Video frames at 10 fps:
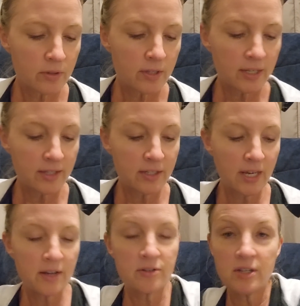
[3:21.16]

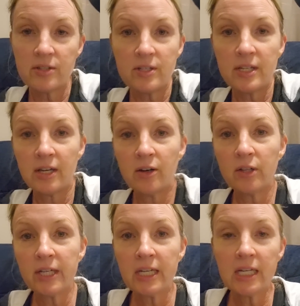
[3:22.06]

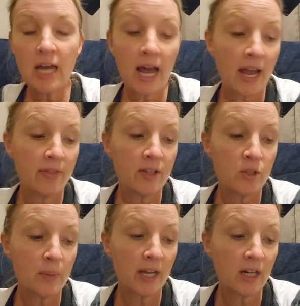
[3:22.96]
Z-A-Z-Z-L-E. I had
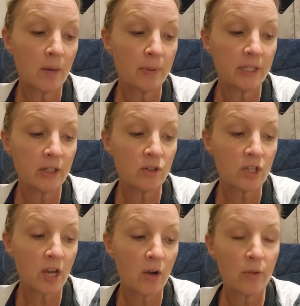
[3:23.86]
these made a couple of years
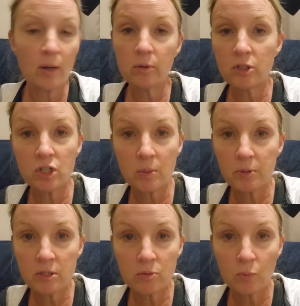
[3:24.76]
ago. They were the
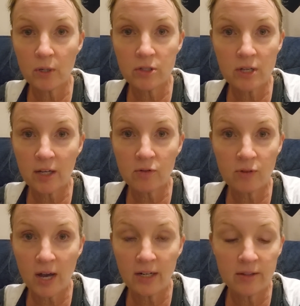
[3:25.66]
cheapest ones I could
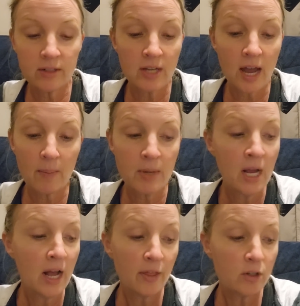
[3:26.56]
find at the time.
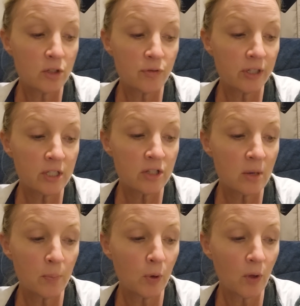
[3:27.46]
They're just very
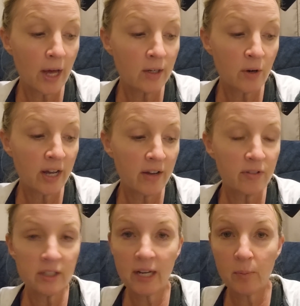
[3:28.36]
simple. I don't
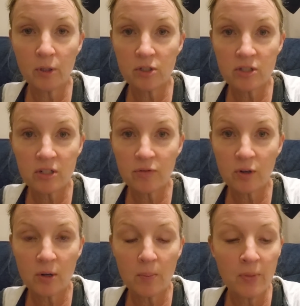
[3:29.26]
have elaborate stuff
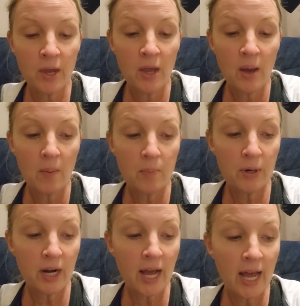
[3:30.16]
on them,
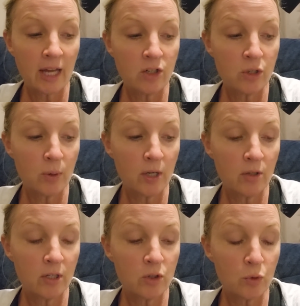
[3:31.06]
but I had
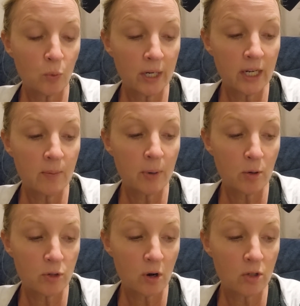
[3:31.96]
220
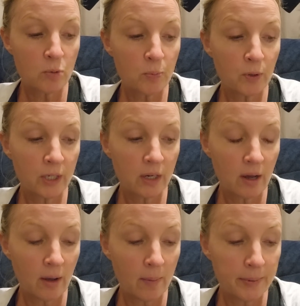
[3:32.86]
postcards printed
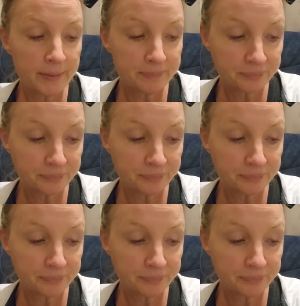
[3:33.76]
up.